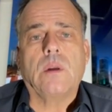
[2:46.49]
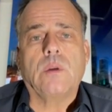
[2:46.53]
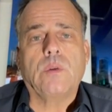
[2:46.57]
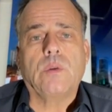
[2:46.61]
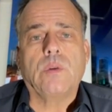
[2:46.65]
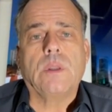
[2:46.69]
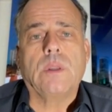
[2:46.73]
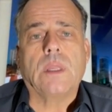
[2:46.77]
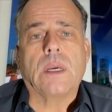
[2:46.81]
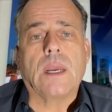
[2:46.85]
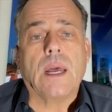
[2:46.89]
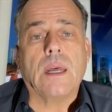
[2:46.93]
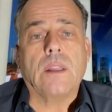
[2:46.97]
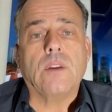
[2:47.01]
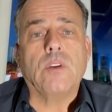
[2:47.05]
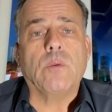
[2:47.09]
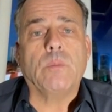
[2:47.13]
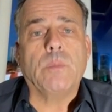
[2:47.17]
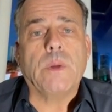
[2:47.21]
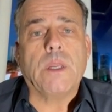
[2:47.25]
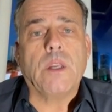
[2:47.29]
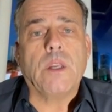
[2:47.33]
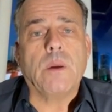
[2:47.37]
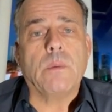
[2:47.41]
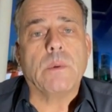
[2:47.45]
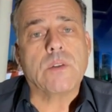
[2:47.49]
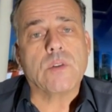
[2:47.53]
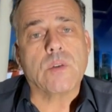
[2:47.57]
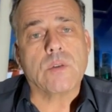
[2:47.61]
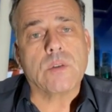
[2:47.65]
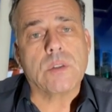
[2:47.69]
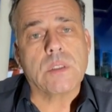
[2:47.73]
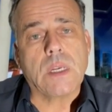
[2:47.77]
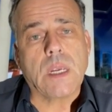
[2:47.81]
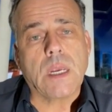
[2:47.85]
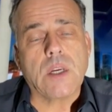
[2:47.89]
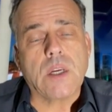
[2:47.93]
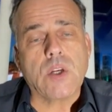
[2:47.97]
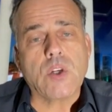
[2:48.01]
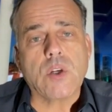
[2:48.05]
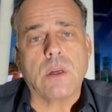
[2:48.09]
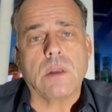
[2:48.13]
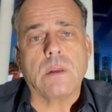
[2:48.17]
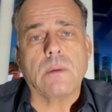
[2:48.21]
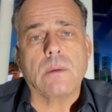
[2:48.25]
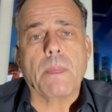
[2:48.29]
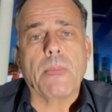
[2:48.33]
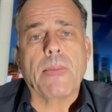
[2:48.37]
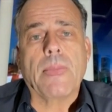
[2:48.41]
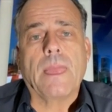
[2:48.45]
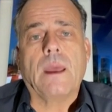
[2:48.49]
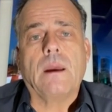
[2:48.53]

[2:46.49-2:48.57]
to the condominium association